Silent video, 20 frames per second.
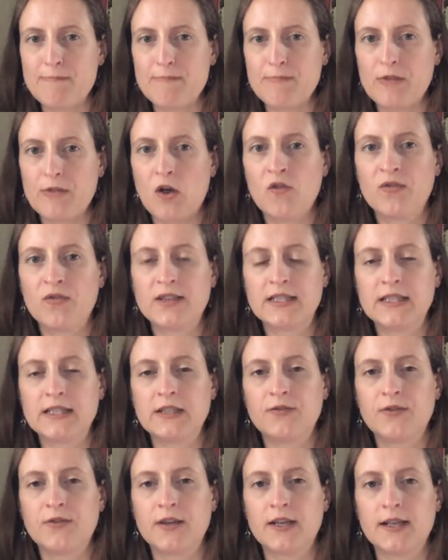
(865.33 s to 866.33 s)
Obviously
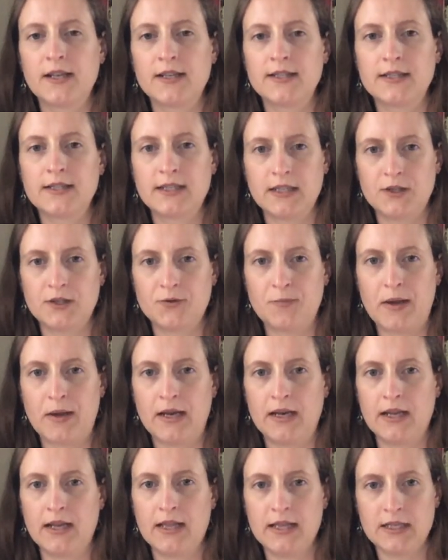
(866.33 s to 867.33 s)
for Stitch
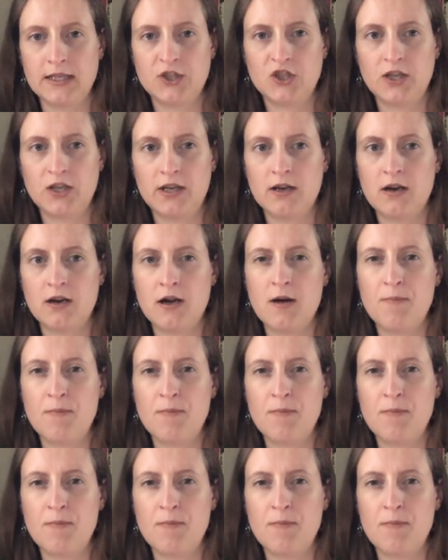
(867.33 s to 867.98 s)
Mania this year,